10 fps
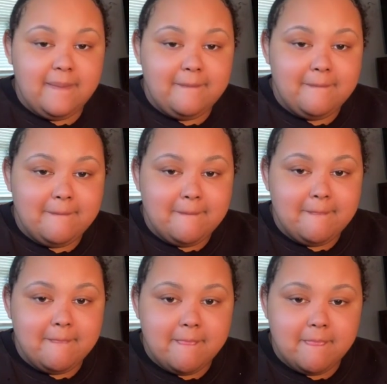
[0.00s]

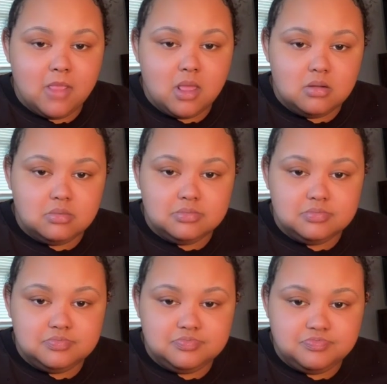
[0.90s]

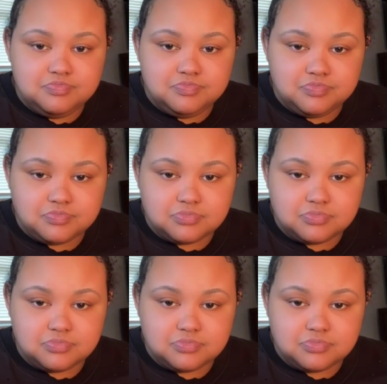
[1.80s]
Nobody speaks.